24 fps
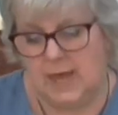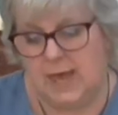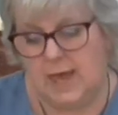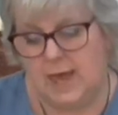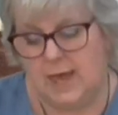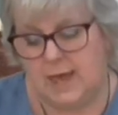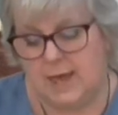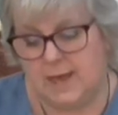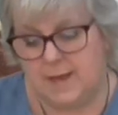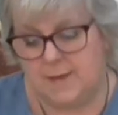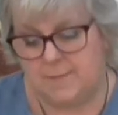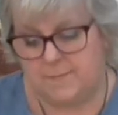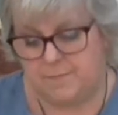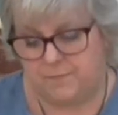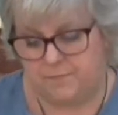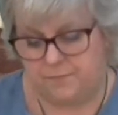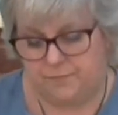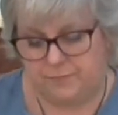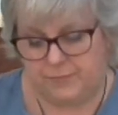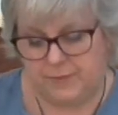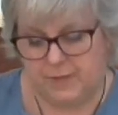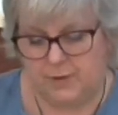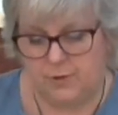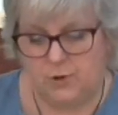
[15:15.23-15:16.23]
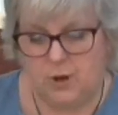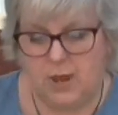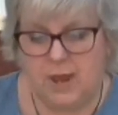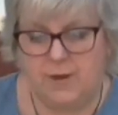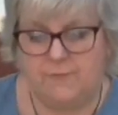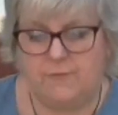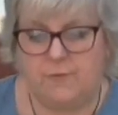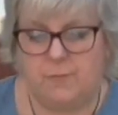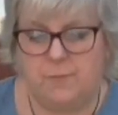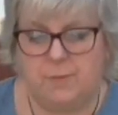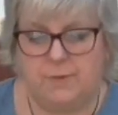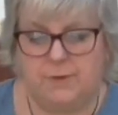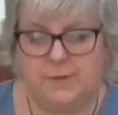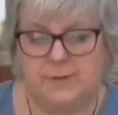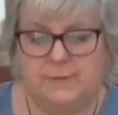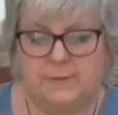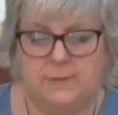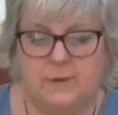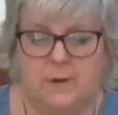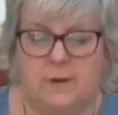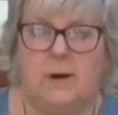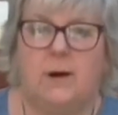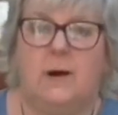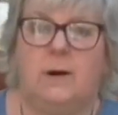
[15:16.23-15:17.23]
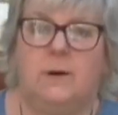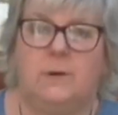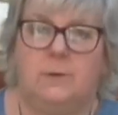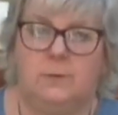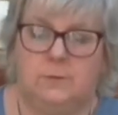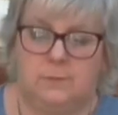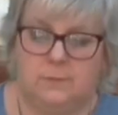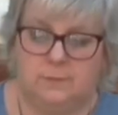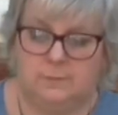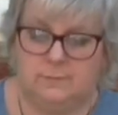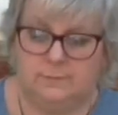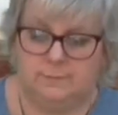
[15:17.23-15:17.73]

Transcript: Not everybody's got a whole